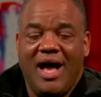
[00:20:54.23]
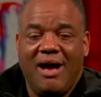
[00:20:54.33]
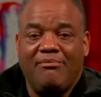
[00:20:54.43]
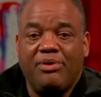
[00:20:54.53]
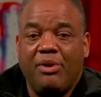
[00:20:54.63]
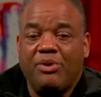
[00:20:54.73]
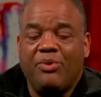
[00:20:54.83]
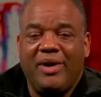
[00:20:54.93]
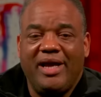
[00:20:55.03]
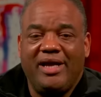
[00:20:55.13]
I'm blown
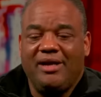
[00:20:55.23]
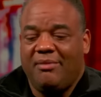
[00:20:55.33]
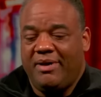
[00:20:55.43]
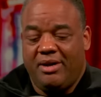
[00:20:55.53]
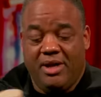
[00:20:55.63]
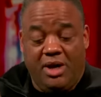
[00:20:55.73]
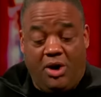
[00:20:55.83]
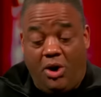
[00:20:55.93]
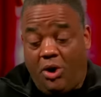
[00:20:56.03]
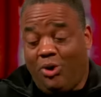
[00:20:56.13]
away about
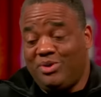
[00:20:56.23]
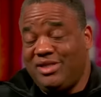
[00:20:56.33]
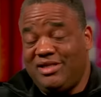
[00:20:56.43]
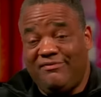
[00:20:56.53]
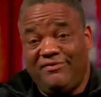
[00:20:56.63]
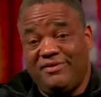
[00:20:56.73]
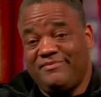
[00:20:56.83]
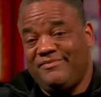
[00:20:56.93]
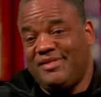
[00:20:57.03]
all the different,